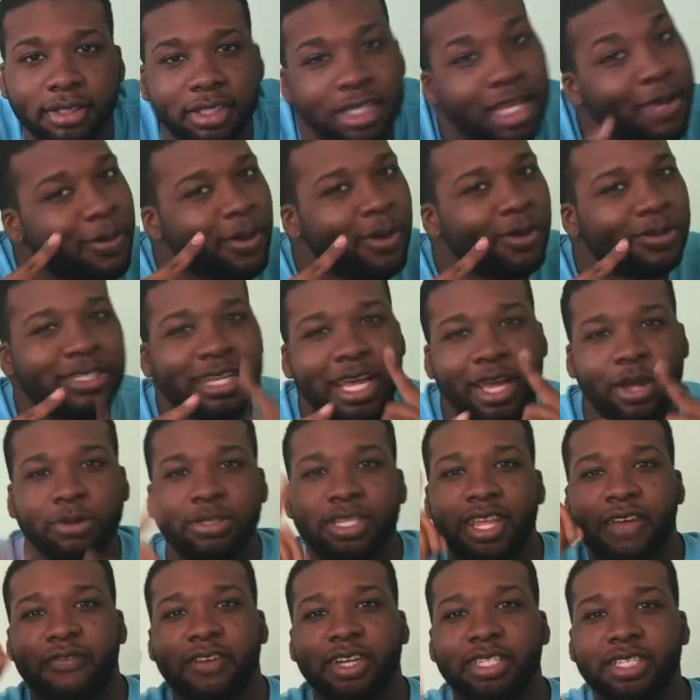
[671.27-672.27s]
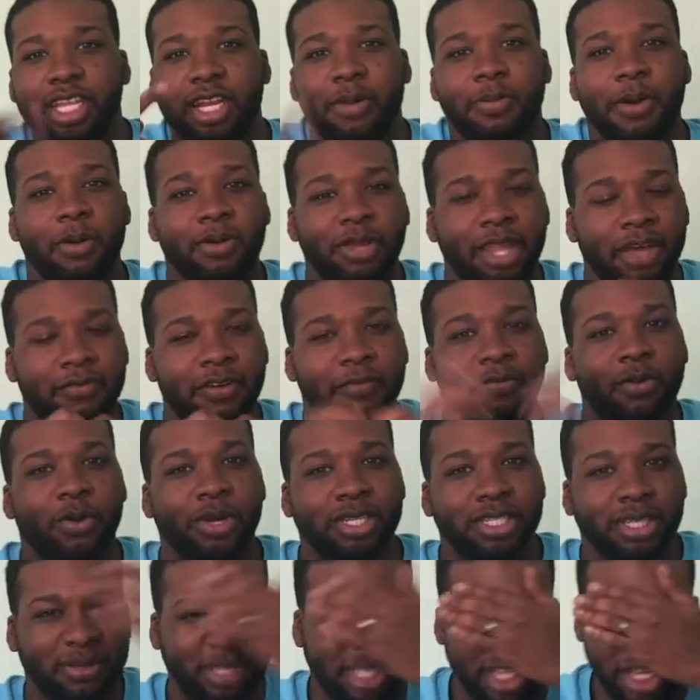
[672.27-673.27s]
Keep it cool, stay cool, stay fresh, don't ever love, ever
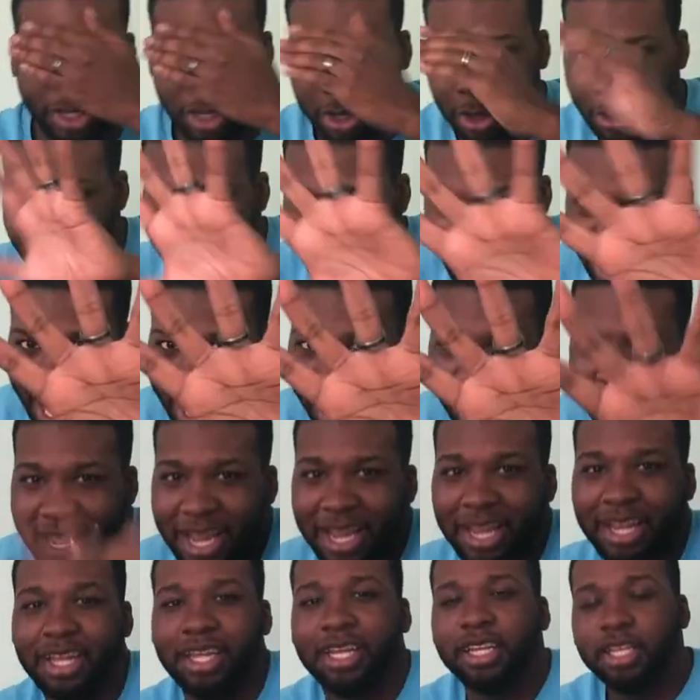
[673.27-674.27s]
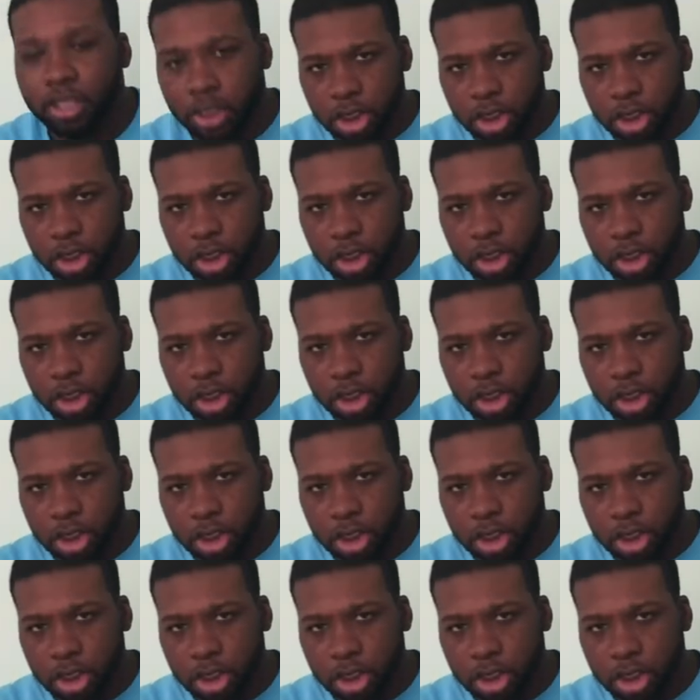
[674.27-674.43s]
once, I'll see you later, bye.